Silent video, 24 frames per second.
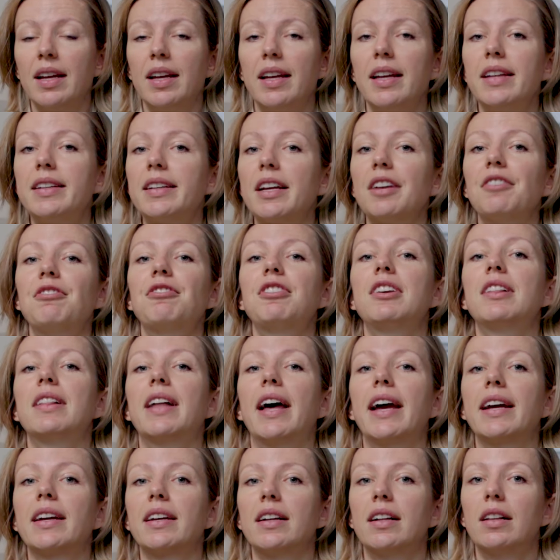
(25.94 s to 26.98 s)
It can feel
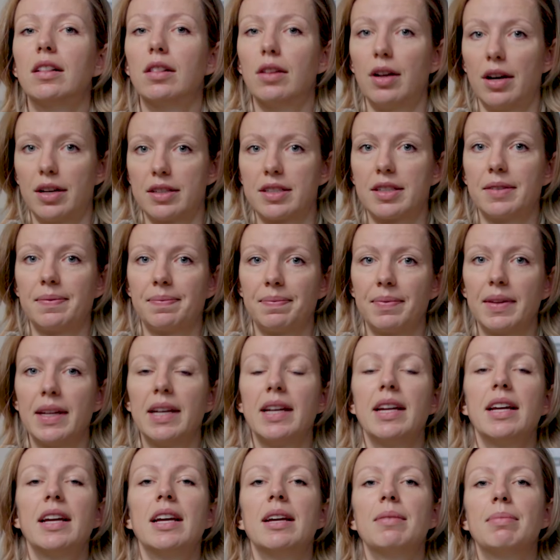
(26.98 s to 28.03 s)
like a lot.
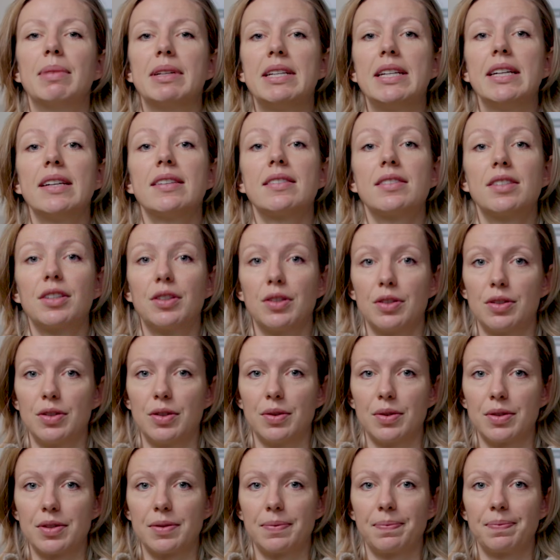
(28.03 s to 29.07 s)
But here's the good
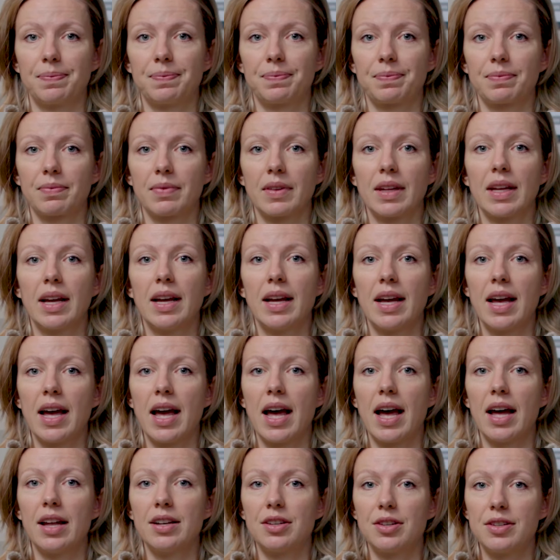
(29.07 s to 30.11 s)
news.
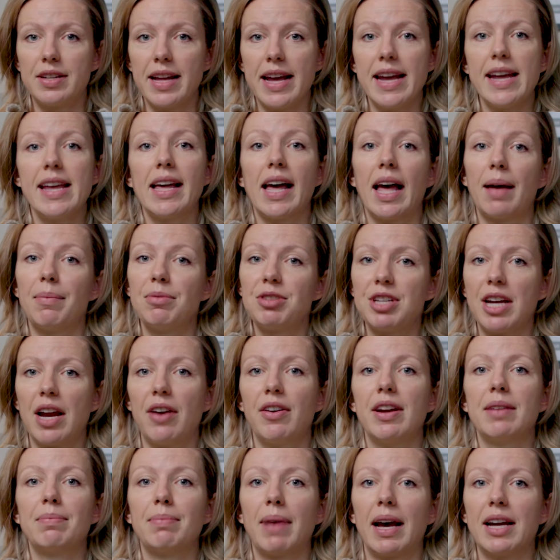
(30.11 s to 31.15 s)
Today, I'm
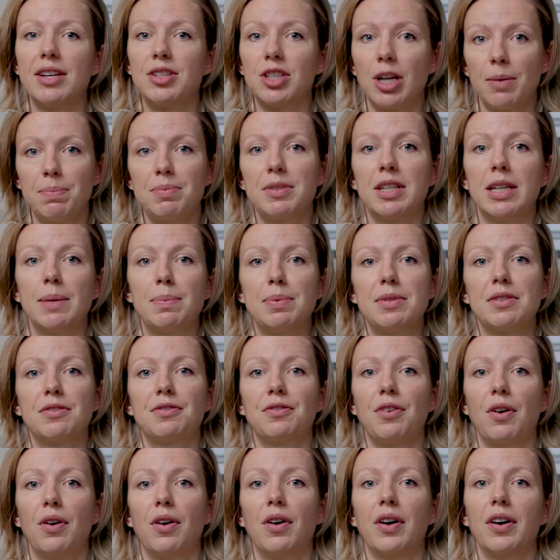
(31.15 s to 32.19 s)
sharing my top tips
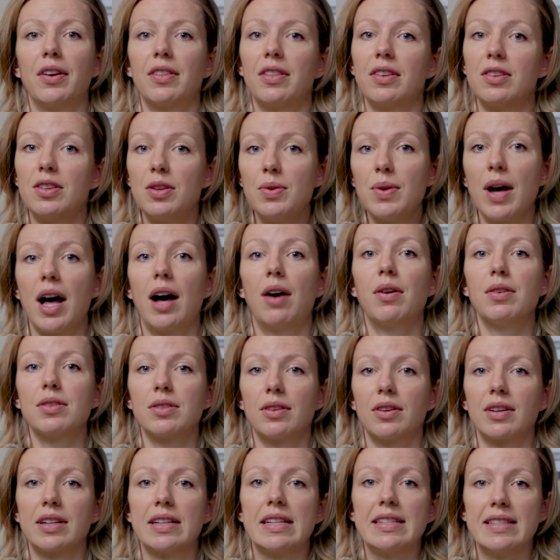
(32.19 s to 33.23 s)
for the new house
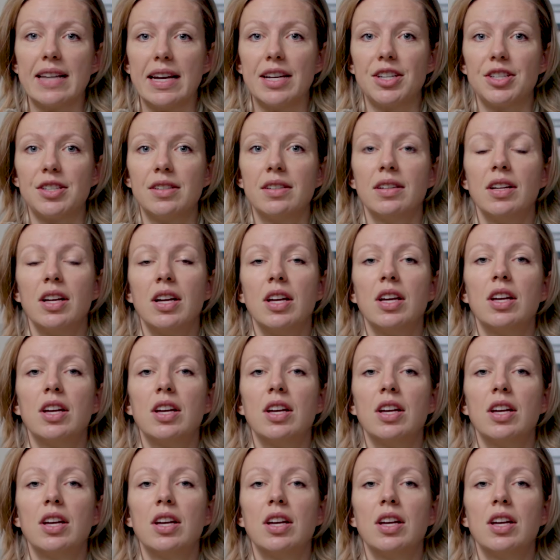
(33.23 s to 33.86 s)
organization